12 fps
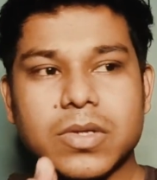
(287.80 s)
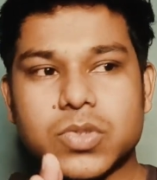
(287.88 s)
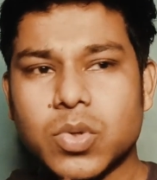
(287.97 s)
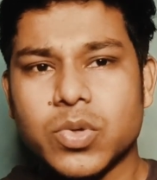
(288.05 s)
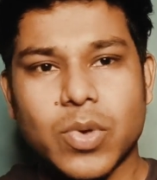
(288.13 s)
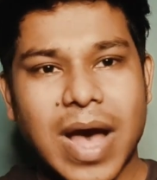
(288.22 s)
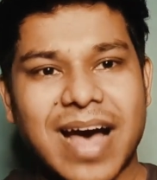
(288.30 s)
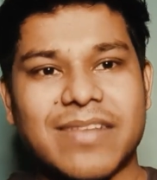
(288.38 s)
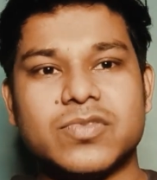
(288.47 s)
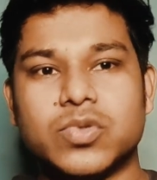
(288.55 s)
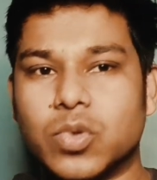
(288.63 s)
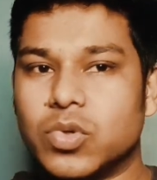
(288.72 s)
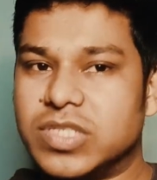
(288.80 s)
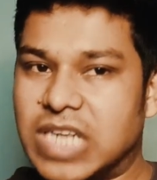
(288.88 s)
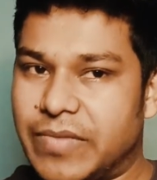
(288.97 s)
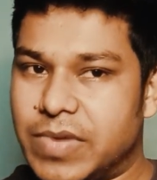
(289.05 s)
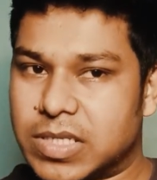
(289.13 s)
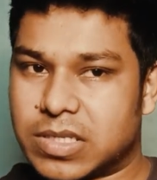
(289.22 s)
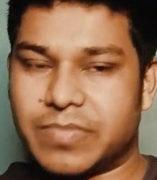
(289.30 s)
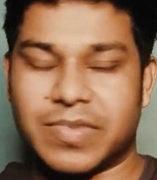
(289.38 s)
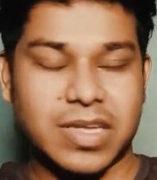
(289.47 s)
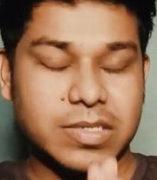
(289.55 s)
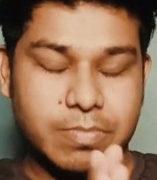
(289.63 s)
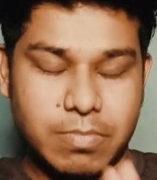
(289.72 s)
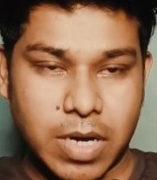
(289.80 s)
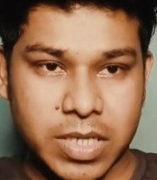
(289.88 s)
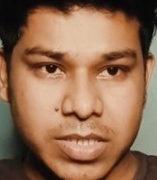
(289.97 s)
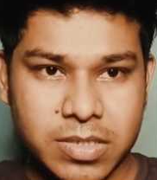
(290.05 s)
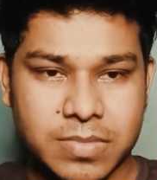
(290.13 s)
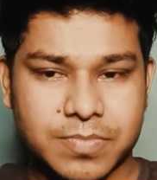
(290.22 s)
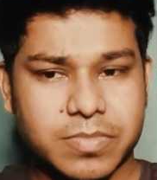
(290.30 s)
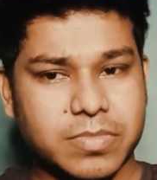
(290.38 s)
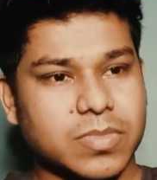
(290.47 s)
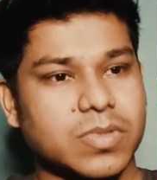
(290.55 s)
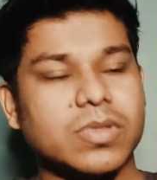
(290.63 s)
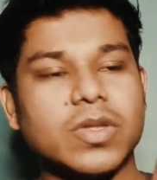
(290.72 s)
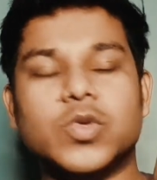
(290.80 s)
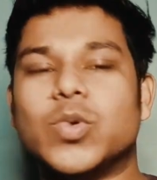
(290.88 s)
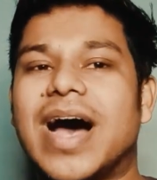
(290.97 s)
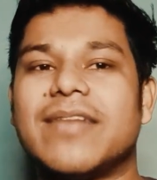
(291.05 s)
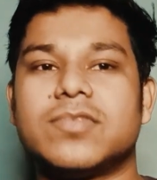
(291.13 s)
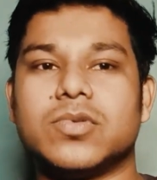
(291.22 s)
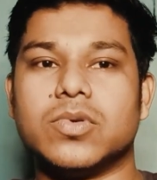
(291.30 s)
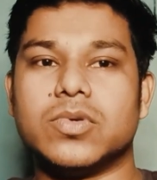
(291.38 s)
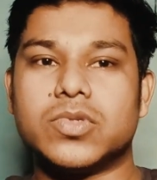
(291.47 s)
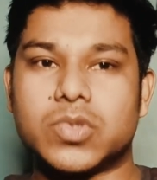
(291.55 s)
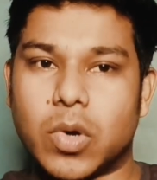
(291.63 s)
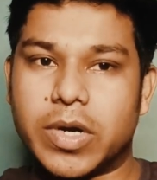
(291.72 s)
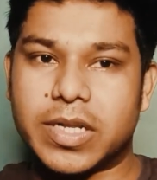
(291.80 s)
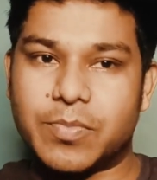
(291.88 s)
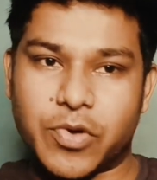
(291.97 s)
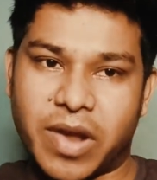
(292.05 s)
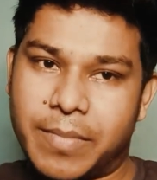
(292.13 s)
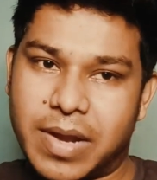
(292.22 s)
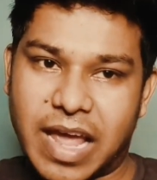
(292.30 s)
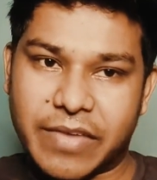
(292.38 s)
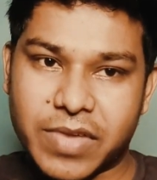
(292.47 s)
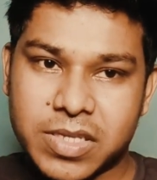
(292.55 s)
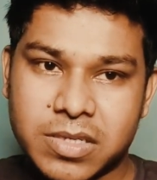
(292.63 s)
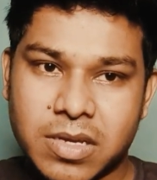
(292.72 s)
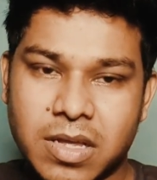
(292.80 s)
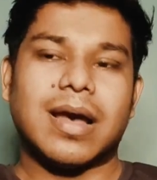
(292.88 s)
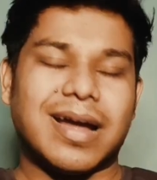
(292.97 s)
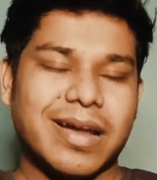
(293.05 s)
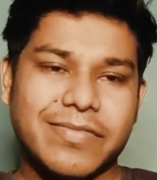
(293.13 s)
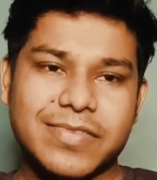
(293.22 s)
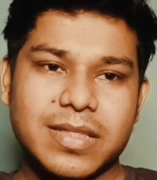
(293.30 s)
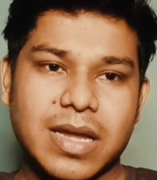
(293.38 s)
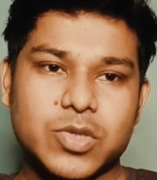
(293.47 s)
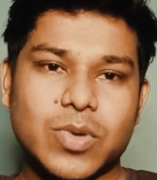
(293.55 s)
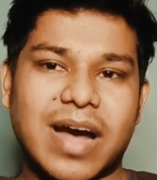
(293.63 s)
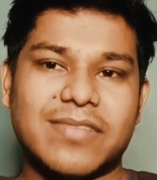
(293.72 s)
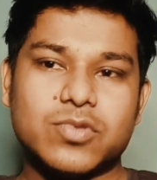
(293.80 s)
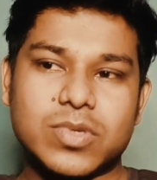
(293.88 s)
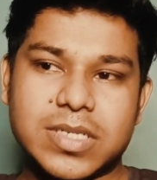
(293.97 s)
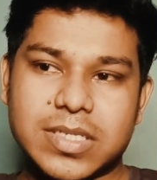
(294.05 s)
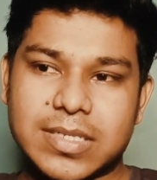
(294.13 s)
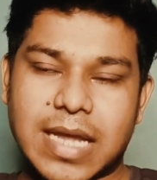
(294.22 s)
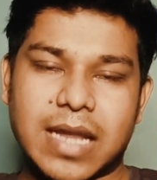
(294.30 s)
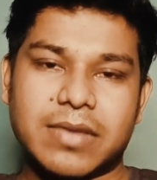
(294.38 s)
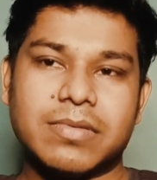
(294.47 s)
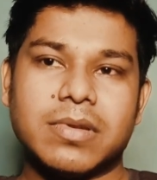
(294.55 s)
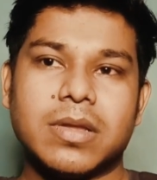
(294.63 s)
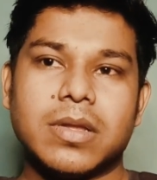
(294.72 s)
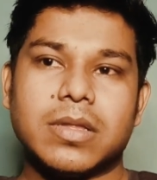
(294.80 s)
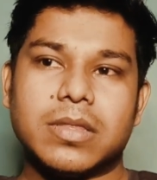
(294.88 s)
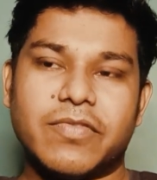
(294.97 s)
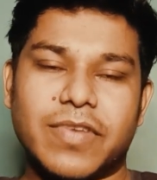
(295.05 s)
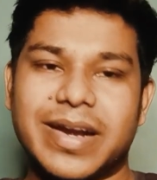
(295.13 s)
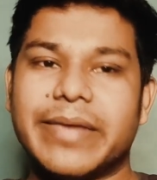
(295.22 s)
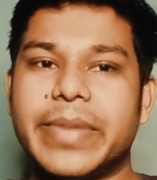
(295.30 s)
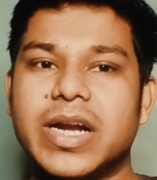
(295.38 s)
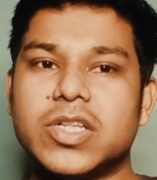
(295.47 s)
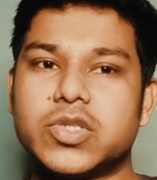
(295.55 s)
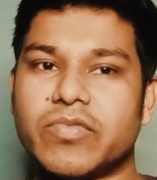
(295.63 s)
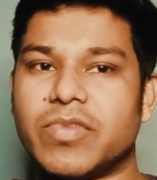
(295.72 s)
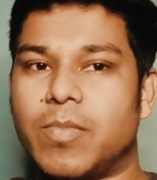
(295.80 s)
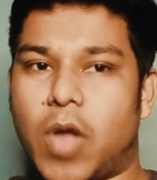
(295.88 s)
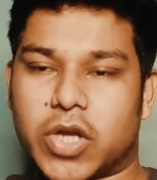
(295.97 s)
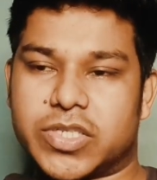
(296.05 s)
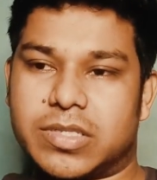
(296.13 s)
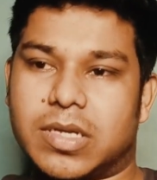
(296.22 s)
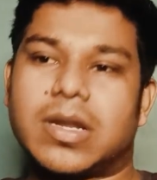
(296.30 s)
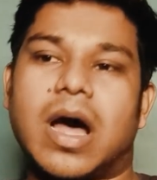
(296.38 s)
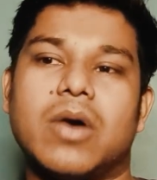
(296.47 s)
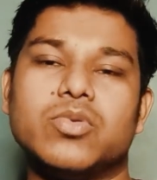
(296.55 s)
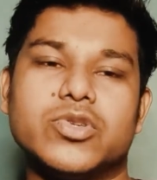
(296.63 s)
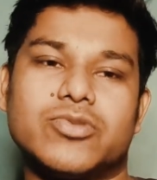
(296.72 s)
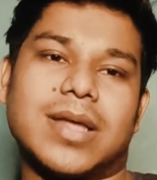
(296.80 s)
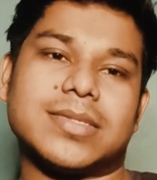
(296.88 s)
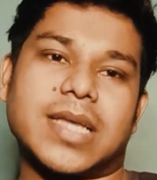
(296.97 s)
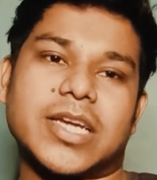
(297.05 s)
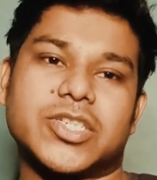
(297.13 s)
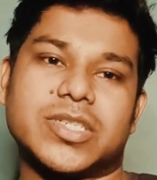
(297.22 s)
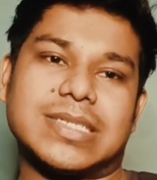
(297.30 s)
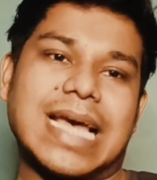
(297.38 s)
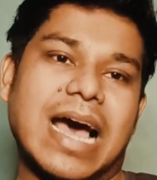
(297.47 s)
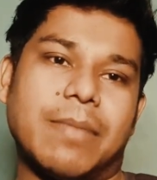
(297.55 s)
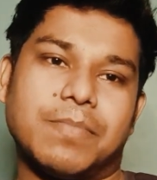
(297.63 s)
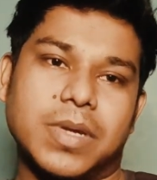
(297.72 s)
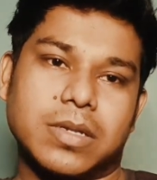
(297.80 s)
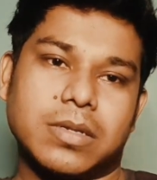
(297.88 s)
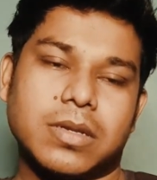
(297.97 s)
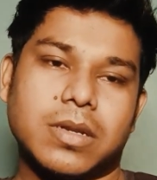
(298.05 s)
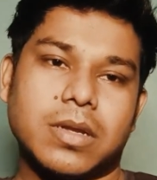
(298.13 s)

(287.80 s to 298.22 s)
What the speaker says: So you have to know JavaScript is must. You have to know Solidity programming language. And after that, you have to understand the fundamentals of the blockchain, that how the transactions happen,